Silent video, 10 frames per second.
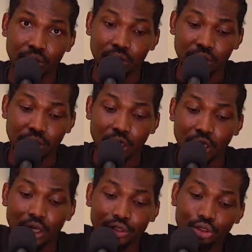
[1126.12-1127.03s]
They
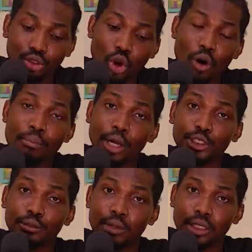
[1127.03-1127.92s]
lost so much
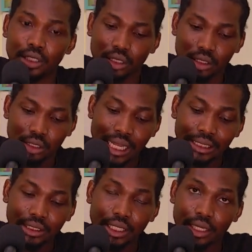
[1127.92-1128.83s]
money that
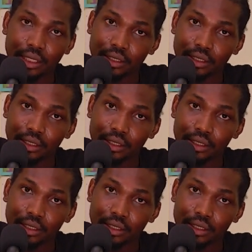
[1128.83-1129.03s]
year.